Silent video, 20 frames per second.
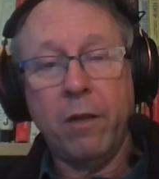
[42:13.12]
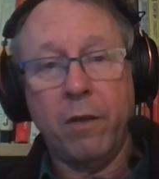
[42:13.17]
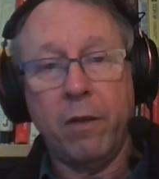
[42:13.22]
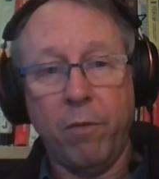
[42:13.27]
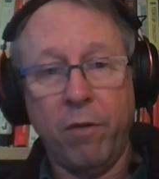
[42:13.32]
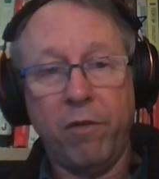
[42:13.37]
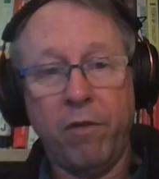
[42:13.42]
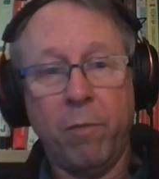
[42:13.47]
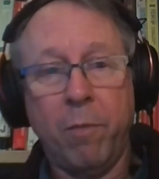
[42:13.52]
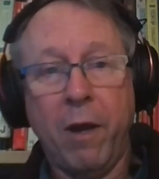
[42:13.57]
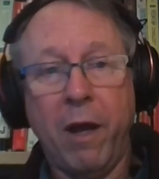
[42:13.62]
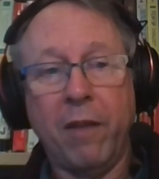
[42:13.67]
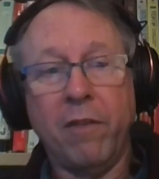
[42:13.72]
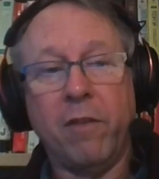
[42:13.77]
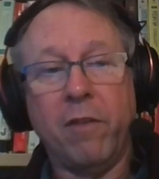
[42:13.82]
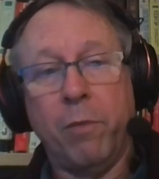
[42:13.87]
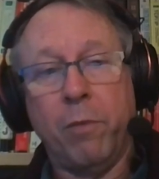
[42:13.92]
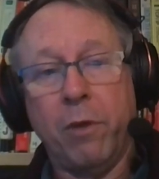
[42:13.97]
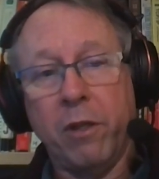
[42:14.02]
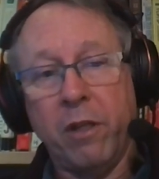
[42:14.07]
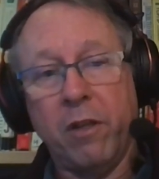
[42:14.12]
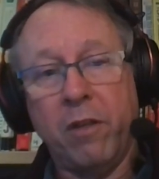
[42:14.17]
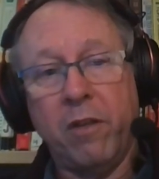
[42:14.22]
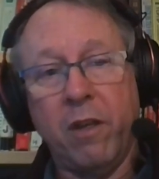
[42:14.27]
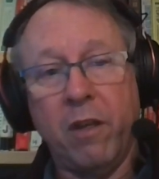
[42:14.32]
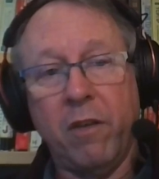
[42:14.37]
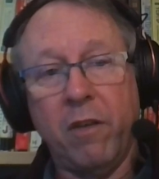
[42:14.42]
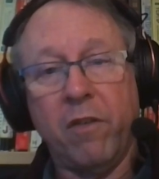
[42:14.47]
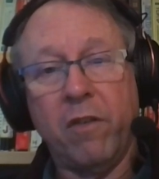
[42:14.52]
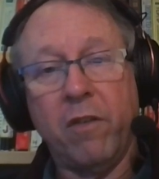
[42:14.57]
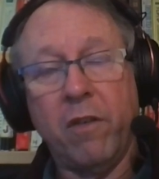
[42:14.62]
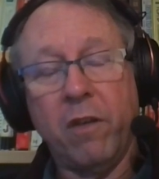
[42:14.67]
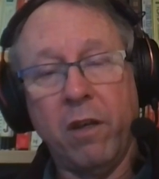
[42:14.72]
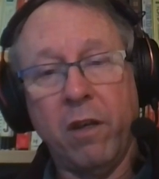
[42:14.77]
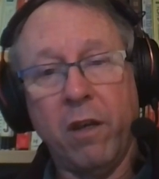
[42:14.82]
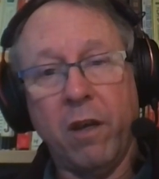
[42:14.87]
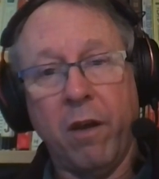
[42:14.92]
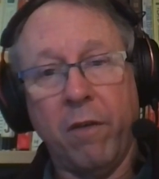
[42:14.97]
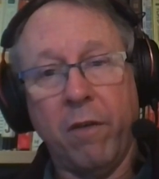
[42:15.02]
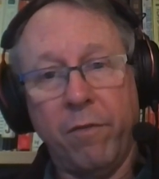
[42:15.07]
the responsibilities
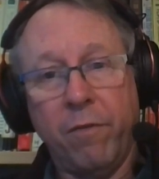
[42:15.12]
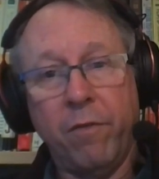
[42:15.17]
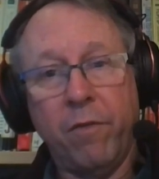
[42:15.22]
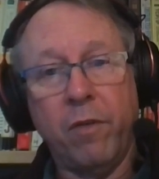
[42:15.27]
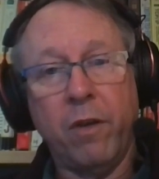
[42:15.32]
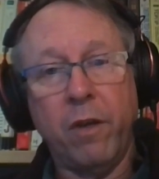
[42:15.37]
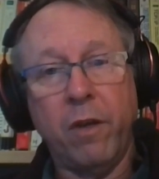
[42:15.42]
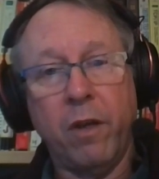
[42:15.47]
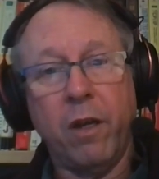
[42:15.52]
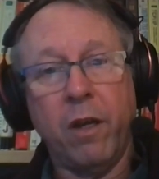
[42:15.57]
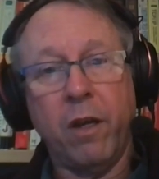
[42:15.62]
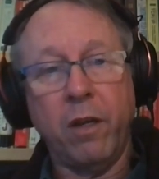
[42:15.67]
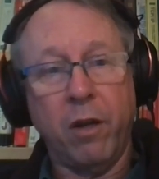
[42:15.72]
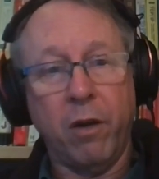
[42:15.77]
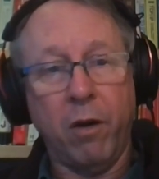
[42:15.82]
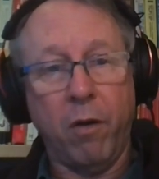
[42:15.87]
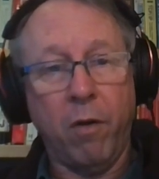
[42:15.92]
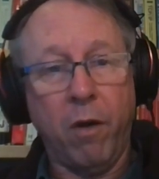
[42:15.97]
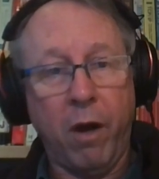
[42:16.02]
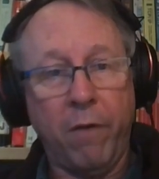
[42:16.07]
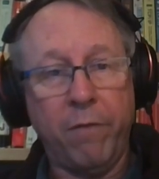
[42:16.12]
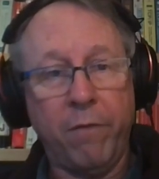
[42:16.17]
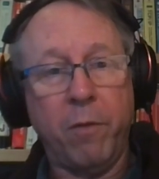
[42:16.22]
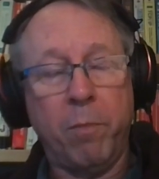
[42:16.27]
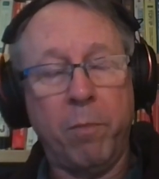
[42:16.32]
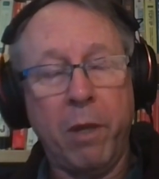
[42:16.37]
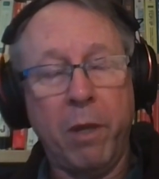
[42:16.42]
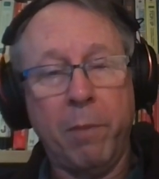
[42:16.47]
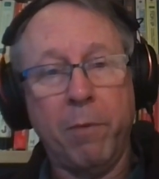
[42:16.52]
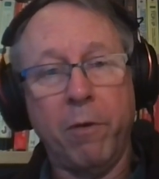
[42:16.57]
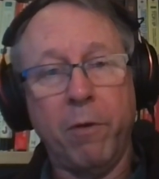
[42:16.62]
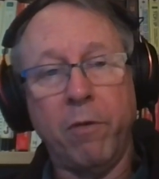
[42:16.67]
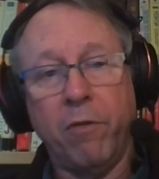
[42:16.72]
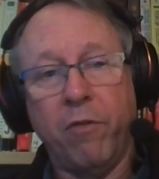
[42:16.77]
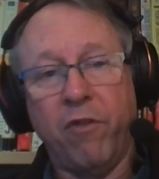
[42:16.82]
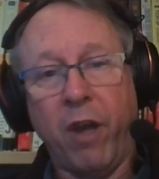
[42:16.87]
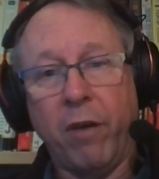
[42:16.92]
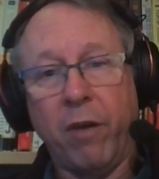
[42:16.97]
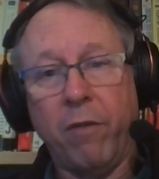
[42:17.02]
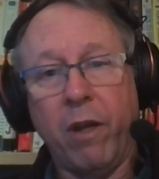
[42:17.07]
of uh, you know of the people who
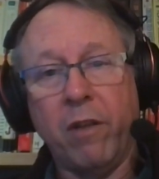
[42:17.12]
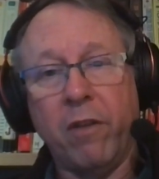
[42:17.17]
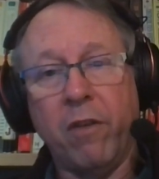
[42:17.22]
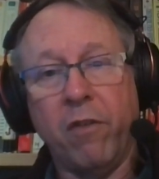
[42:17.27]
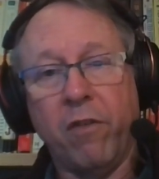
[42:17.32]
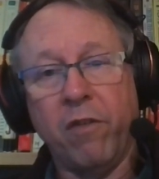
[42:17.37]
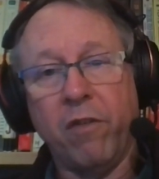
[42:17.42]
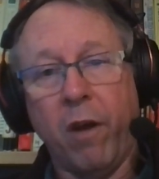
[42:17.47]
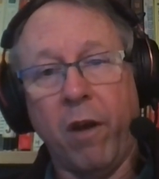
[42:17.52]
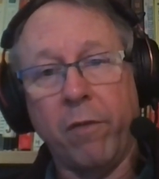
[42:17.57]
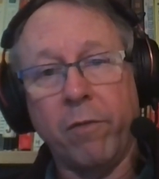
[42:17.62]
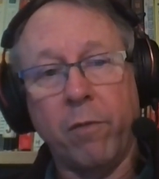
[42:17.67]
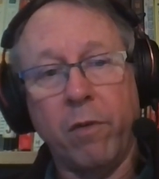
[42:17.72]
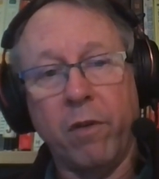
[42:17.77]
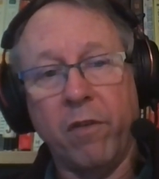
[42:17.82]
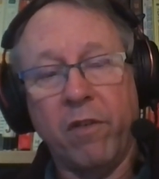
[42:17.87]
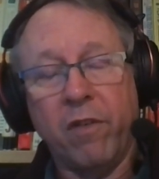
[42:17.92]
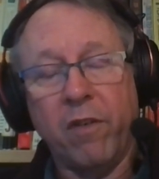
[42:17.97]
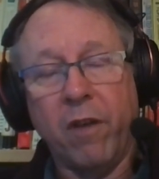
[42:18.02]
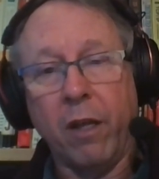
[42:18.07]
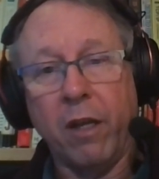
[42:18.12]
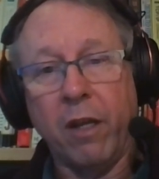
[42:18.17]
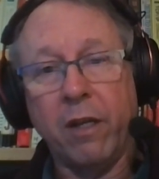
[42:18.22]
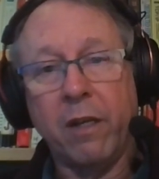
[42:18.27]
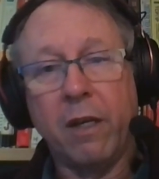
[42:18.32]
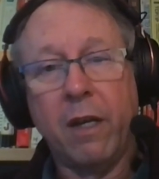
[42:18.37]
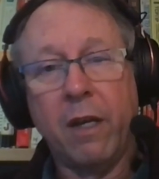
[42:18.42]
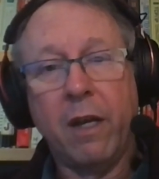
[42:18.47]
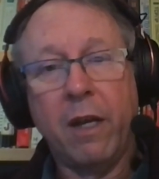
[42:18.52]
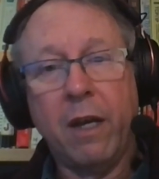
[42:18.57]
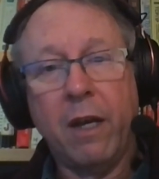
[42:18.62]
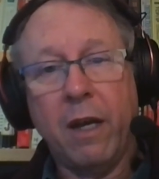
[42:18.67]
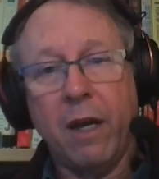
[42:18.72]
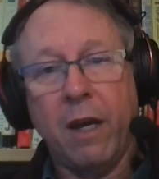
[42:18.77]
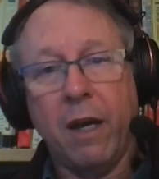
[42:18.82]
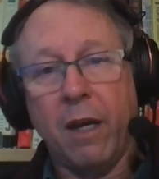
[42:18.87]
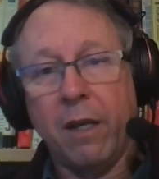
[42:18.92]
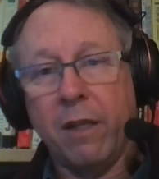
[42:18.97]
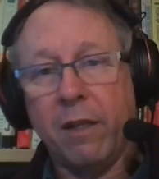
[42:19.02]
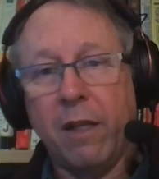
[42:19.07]
generate this software and sell it
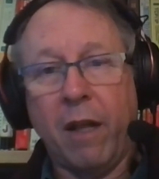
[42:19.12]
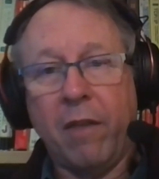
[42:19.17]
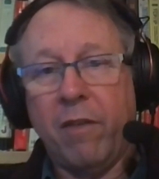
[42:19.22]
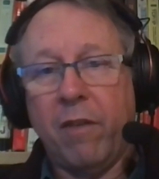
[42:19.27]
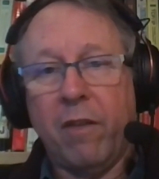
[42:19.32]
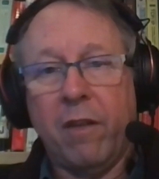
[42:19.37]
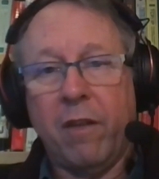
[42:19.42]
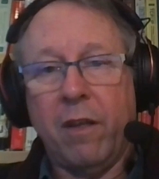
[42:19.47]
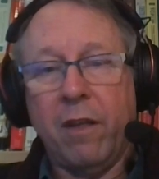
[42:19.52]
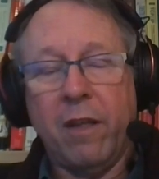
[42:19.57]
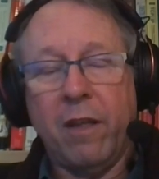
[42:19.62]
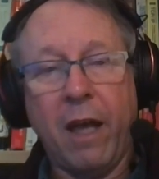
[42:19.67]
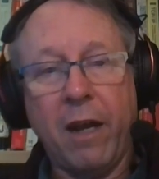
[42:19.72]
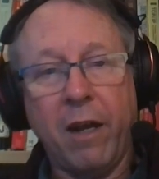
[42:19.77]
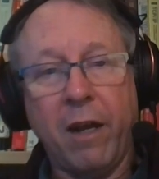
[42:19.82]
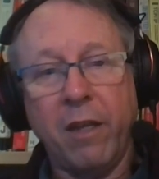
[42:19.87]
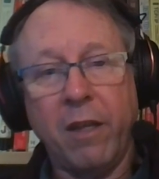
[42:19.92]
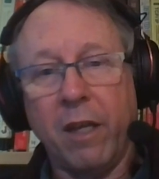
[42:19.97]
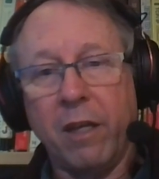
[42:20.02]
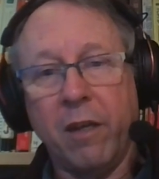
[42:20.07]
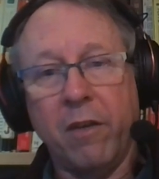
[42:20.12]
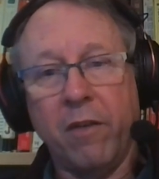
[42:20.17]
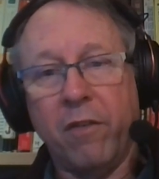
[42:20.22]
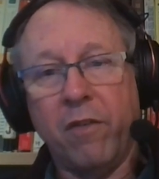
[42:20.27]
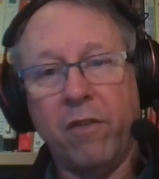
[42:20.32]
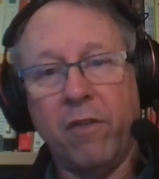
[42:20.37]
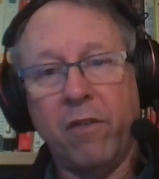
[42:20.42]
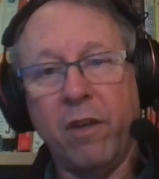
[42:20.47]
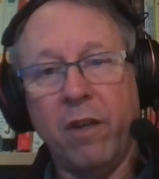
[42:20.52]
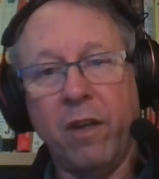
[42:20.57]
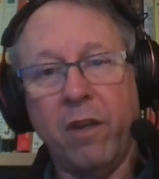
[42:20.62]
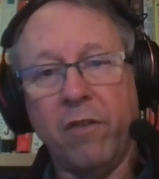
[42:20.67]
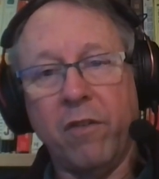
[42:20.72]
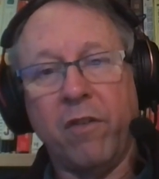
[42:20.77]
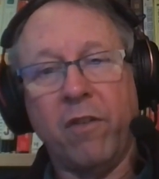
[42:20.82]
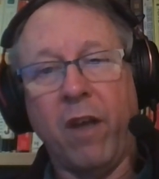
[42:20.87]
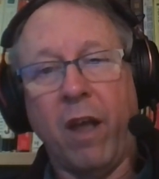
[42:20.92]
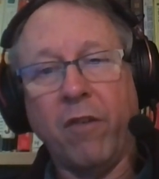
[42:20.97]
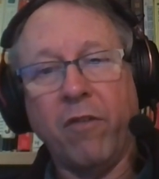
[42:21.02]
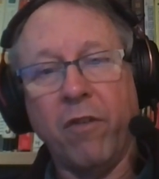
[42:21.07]
uh, that's that I think is is
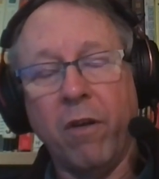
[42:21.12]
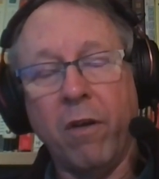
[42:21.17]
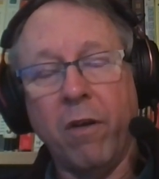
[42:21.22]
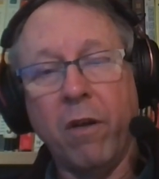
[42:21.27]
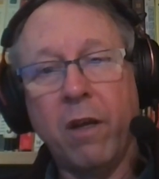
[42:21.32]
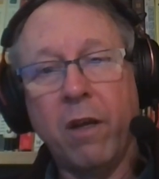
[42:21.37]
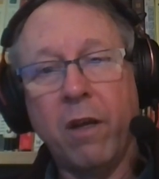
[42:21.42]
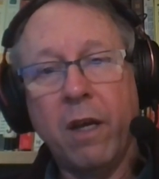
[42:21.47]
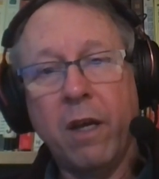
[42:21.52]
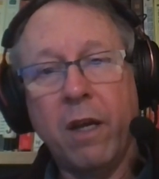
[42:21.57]
essential